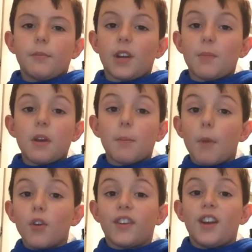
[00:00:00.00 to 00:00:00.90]
It could be
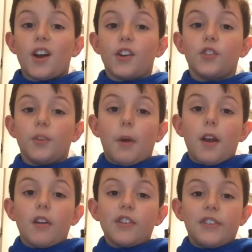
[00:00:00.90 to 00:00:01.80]
mostly I'd use it
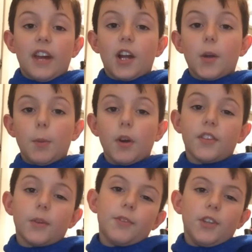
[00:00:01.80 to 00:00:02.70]
by Logitech, but
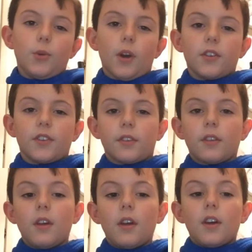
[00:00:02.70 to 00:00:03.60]
it's up to you
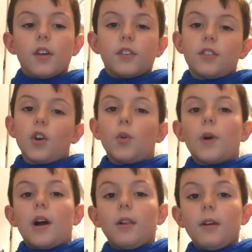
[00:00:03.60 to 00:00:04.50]
guys. So
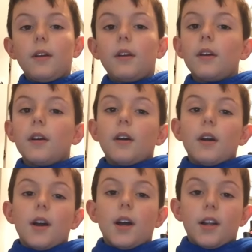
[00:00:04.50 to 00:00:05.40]
well,
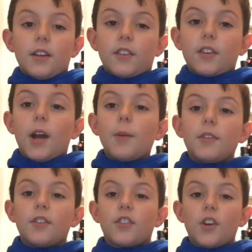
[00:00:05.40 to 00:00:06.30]
uh, it's
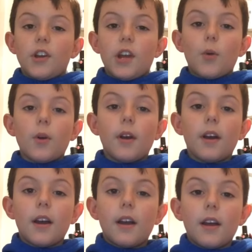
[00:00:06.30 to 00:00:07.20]
time to show you.
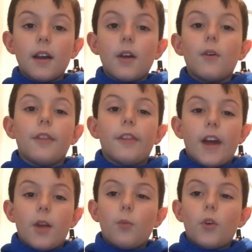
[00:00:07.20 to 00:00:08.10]

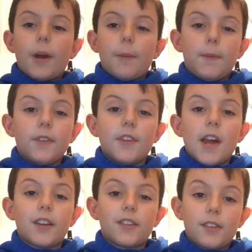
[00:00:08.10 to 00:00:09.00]
Then what happens
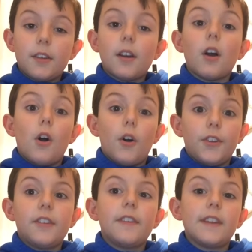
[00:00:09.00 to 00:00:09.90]
next?
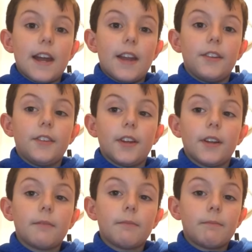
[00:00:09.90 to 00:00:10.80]
On to the
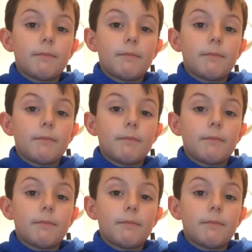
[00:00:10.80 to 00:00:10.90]
editing.